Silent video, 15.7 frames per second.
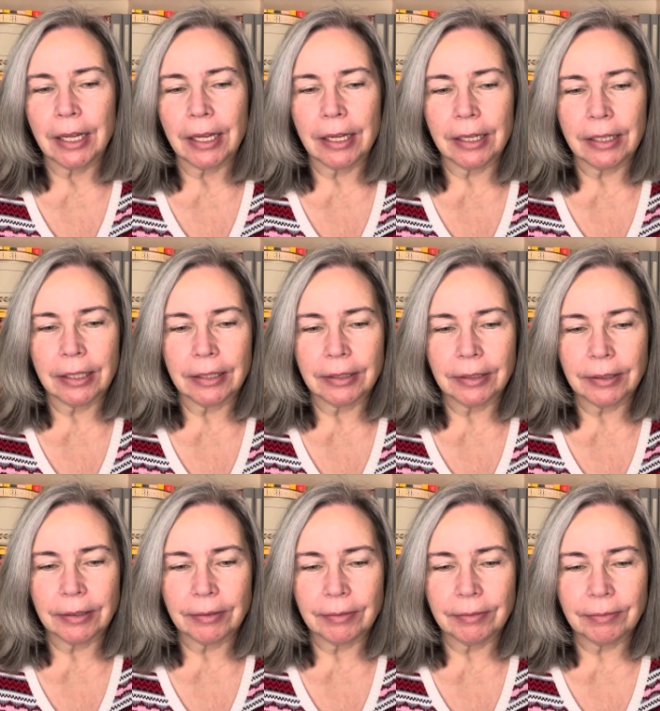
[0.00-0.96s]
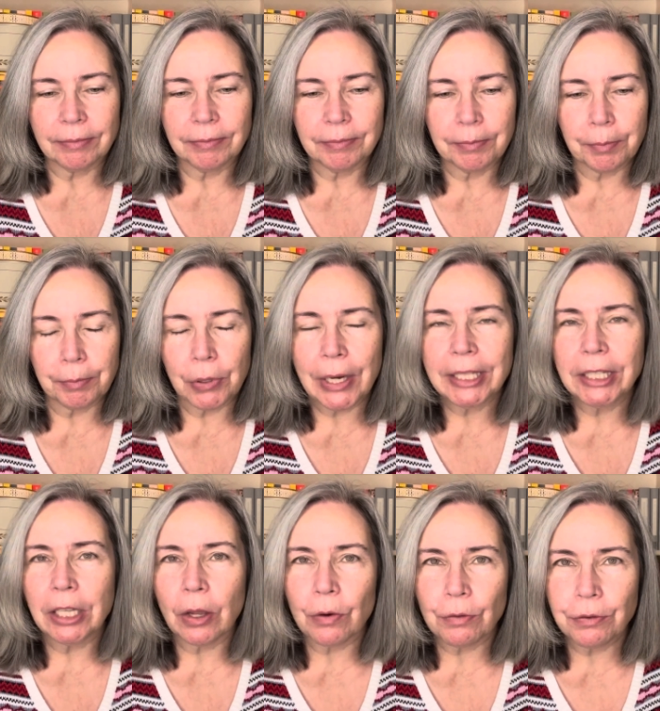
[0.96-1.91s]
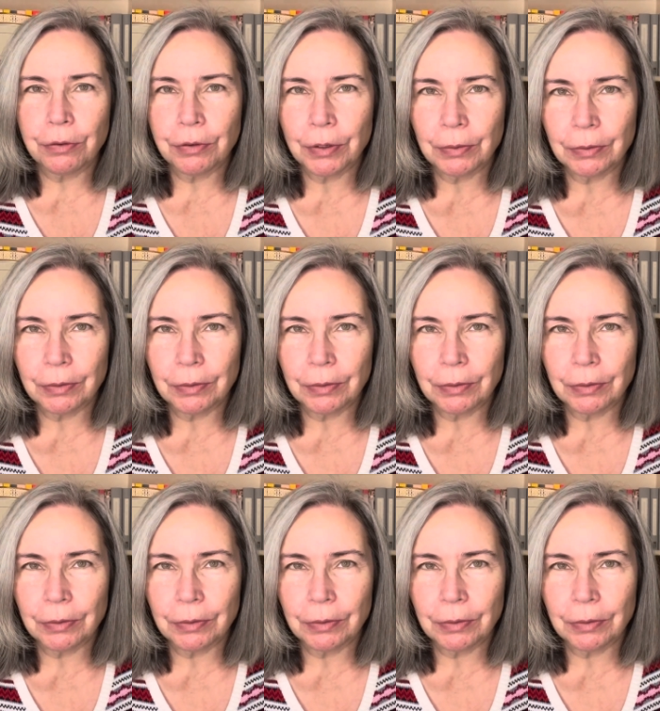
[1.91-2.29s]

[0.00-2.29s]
uh, Breadloaf